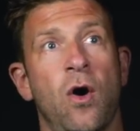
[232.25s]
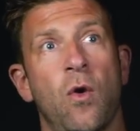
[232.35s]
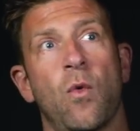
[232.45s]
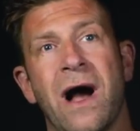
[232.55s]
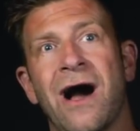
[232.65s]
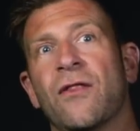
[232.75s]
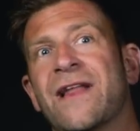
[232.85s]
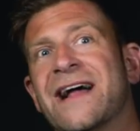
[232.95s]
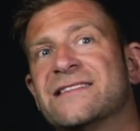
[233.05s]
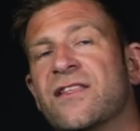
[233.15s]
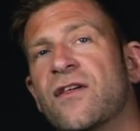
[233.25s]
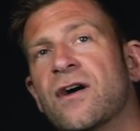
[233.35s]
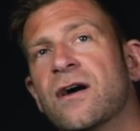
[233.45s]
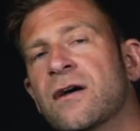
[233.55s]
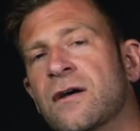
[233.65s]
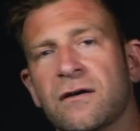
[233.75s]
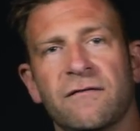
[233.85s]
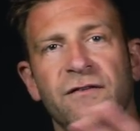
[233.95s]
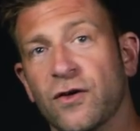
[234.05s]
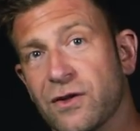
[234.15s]
oh wow, that's the
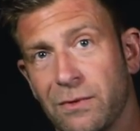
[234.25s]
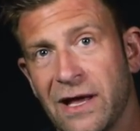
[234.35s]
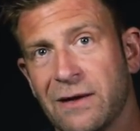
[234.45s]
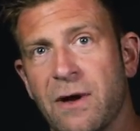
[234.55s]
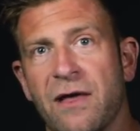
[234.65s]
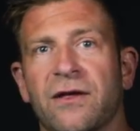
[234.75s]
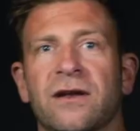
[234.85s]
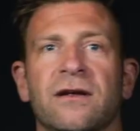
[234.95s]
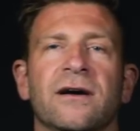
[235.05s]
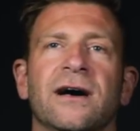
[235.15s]
fill in the blank method.